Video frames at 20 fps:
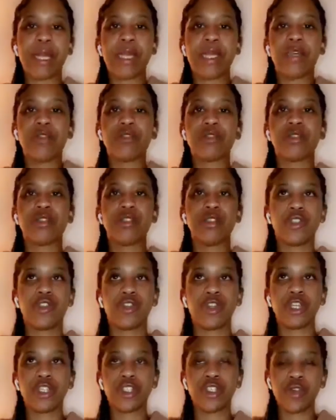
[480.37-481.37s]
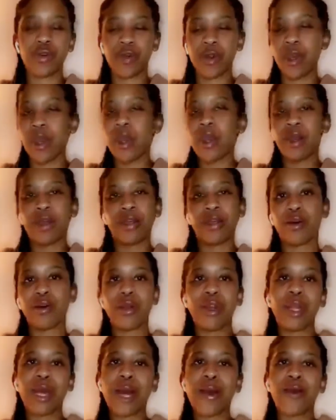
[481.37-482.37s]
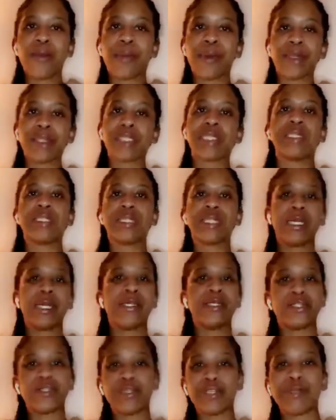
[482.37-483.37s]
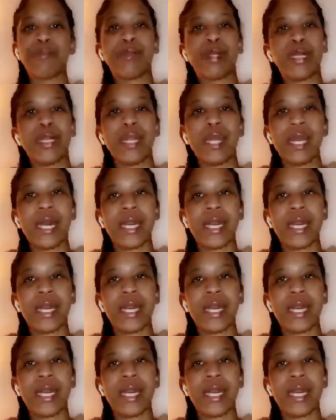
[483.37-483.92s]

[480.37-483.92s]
else to treat you. Don't allow a person to get you completely out of